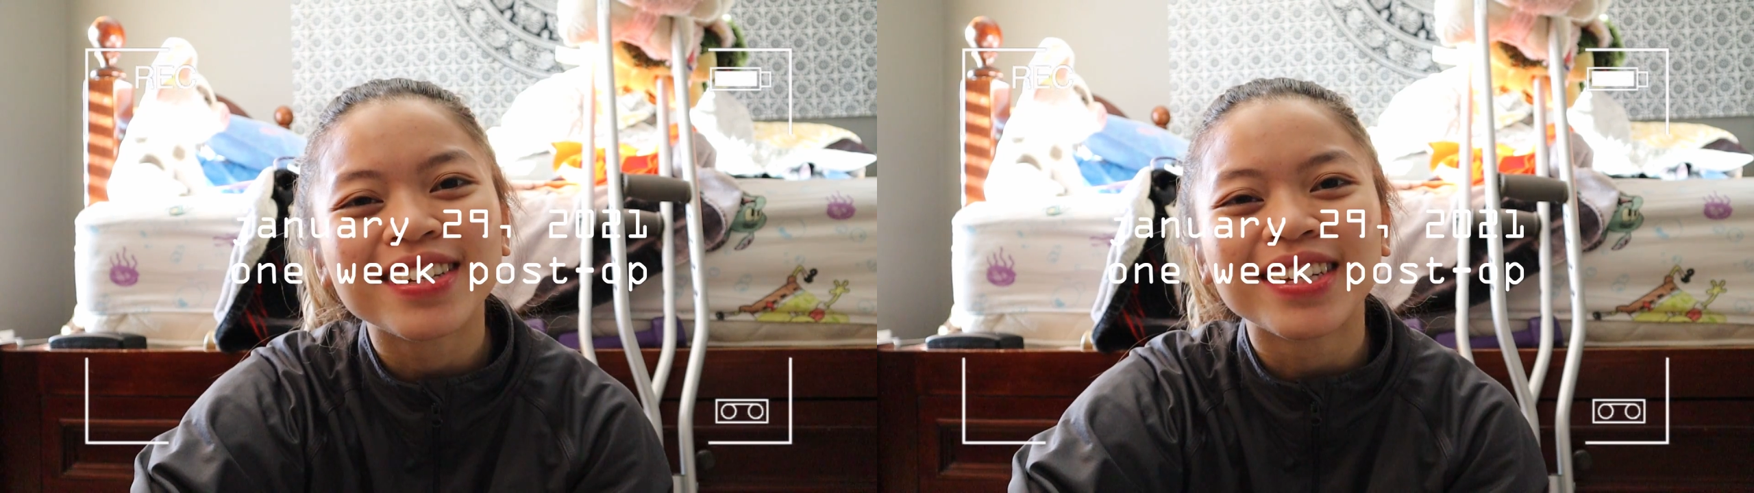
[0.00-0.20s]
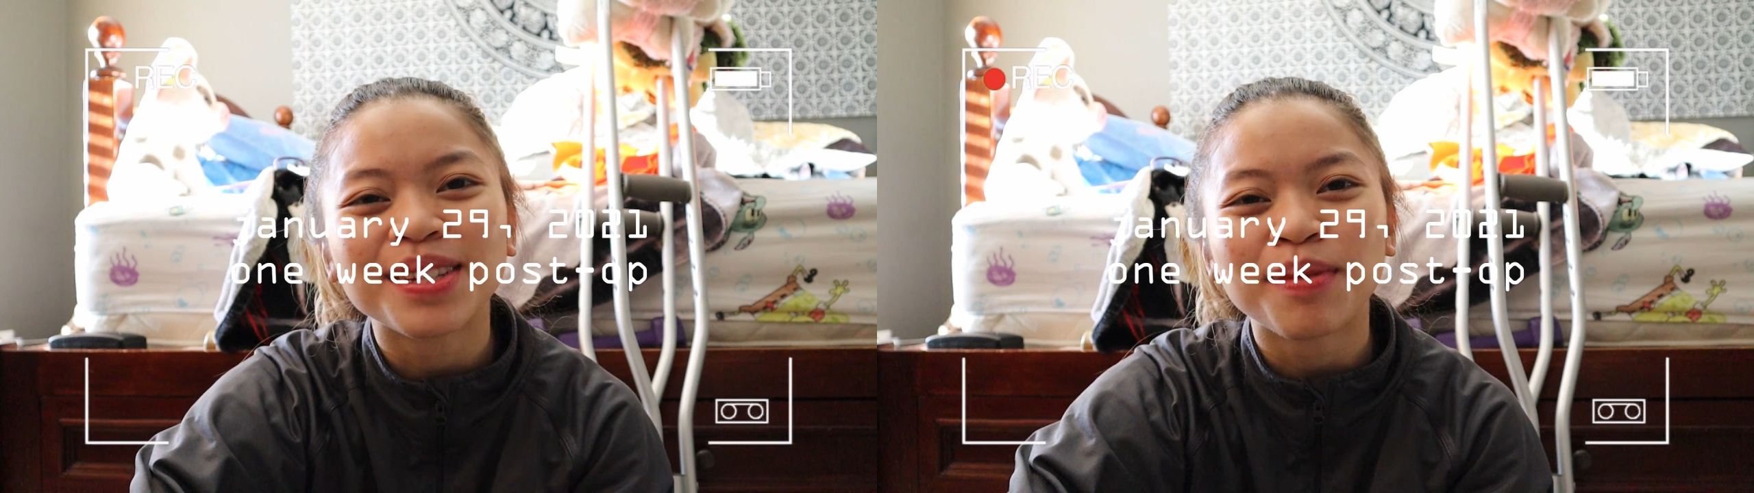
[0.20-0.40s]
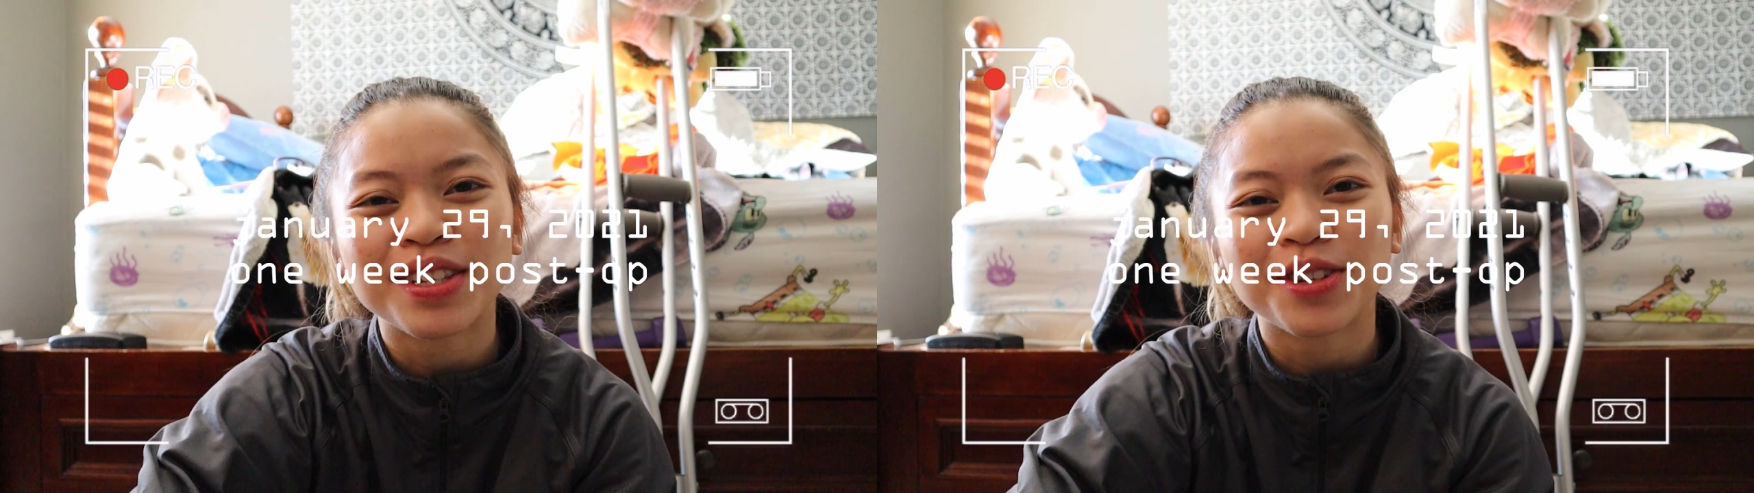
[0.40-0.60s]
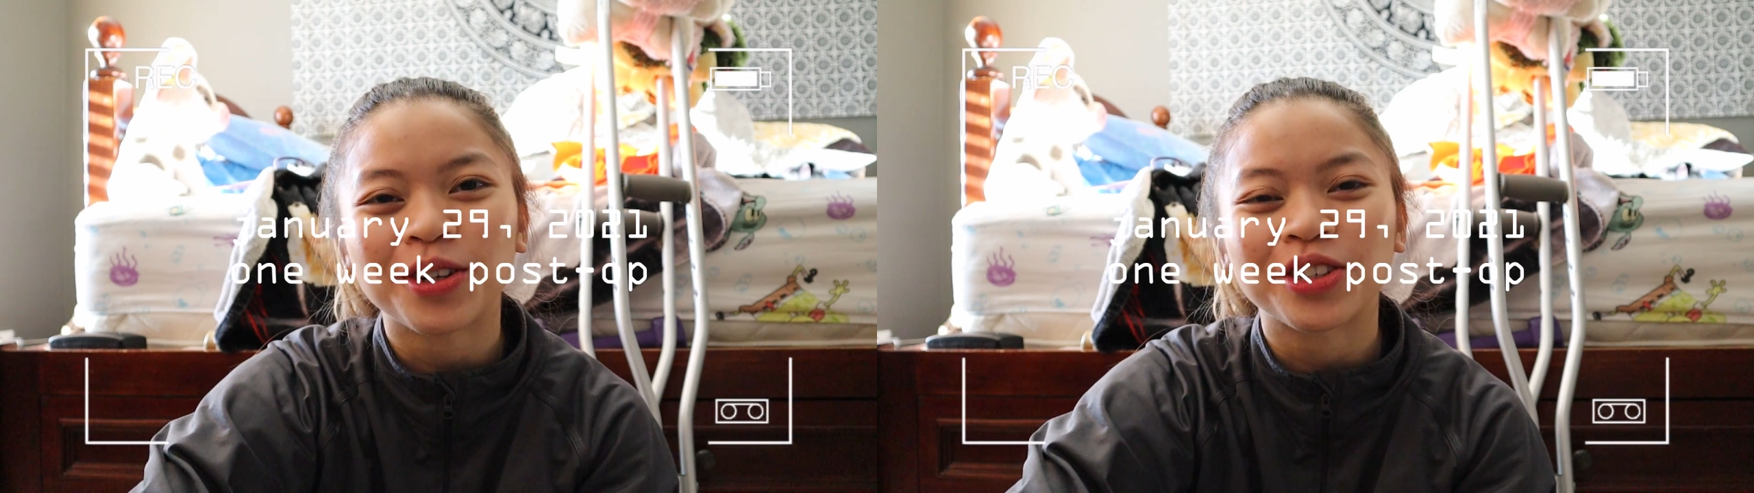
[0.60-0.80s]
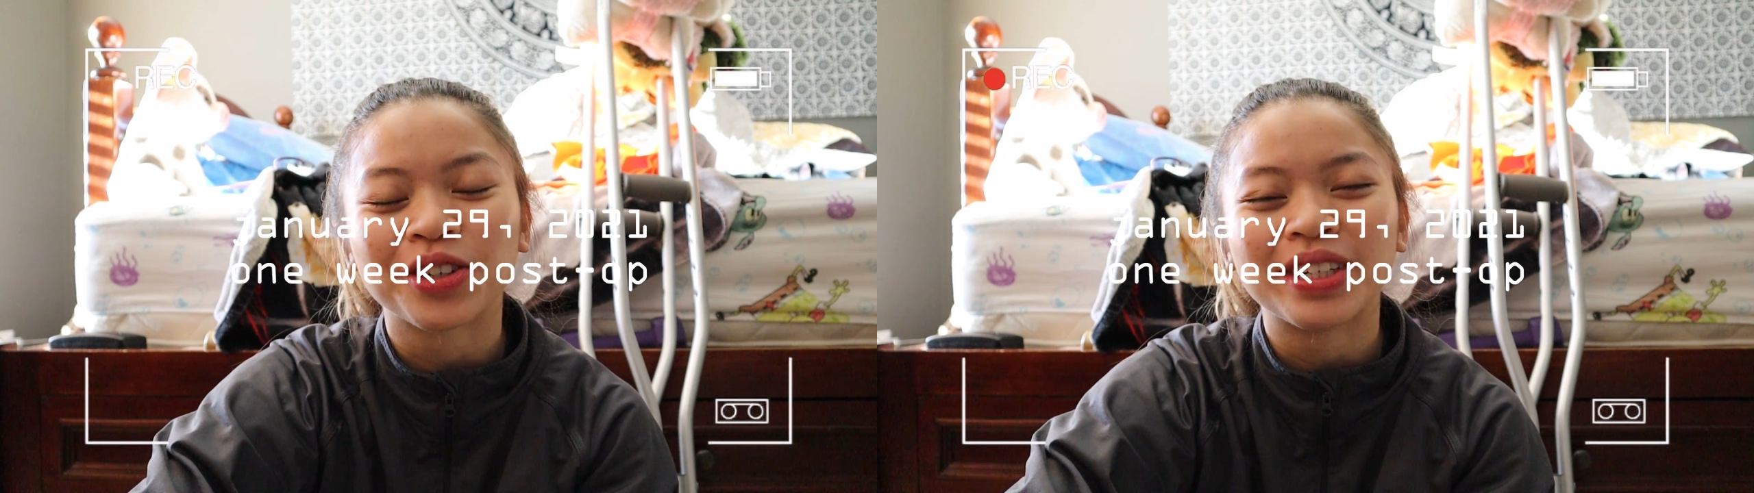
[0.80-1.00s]
since my
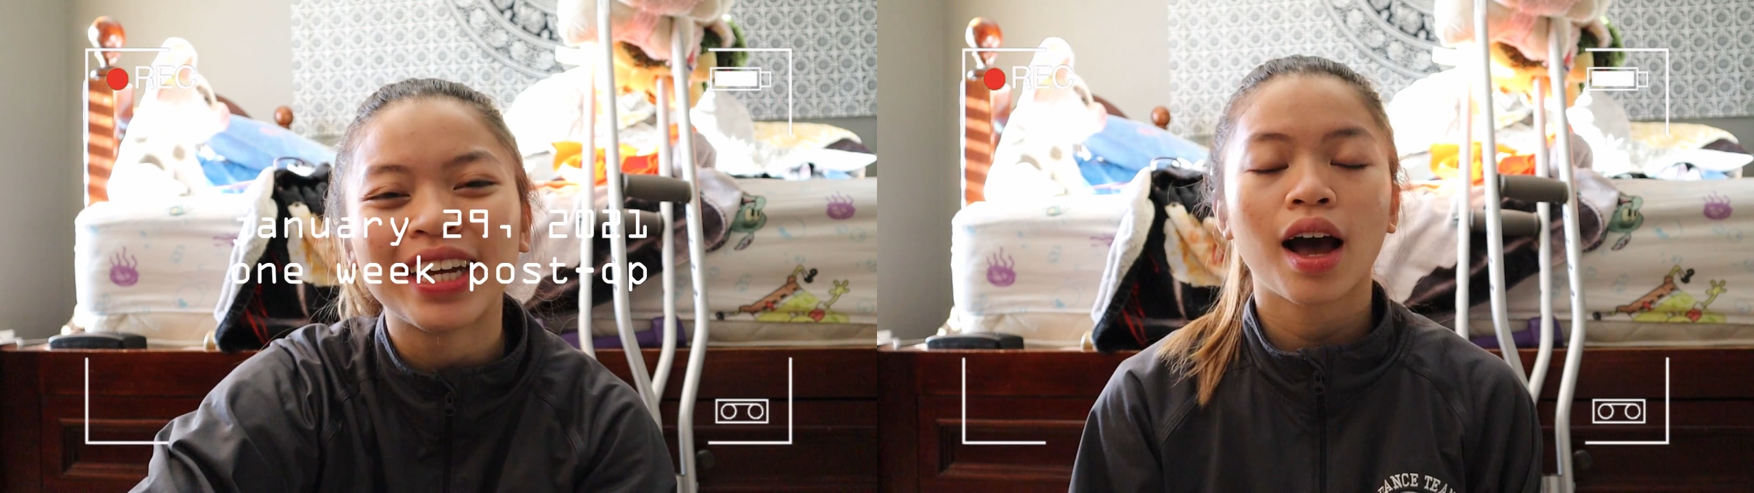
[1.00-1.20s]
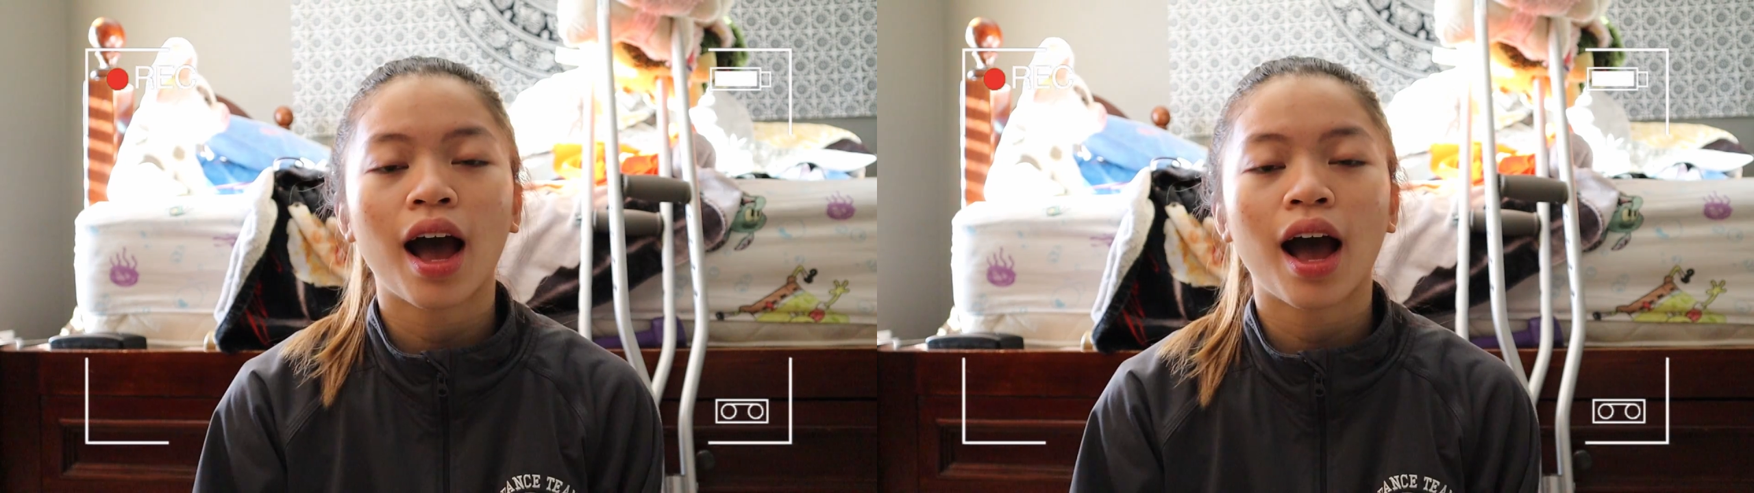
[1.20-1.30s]
surgery.